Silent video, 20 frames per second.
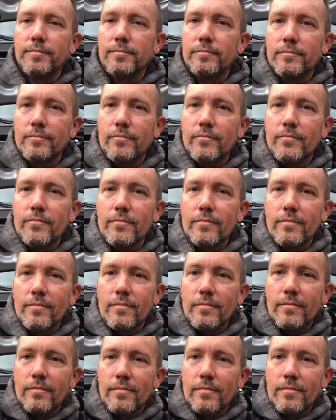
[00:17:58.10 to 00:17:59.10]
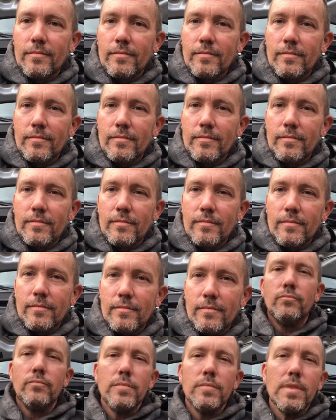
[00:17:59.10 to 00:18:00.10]

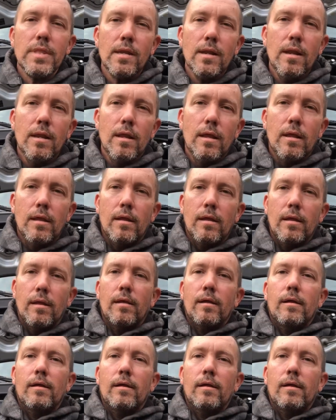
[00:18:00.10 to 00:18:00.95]
Nobody speaks.